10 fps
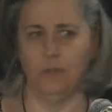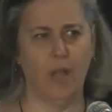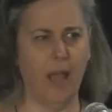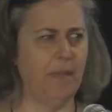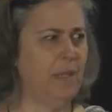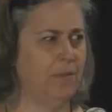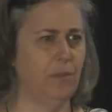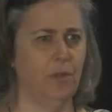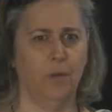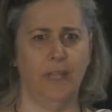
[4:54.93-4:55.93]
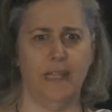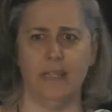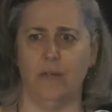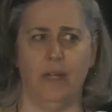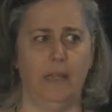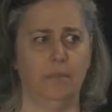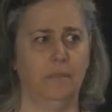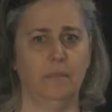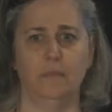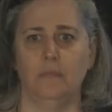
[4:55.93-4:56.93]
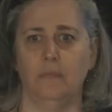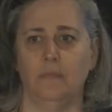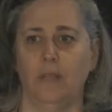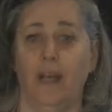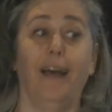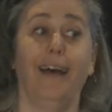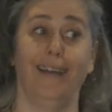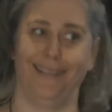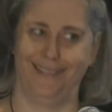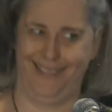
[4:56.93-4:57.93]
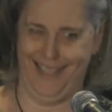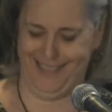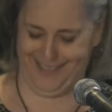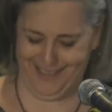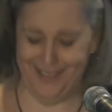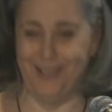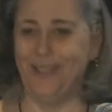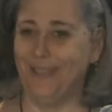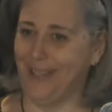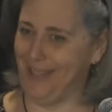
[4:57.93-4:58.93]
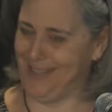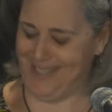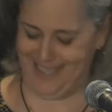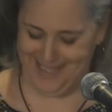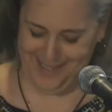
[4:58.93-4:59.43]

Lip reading: How many of you know Nancy Graham? Yes, so you know how she is.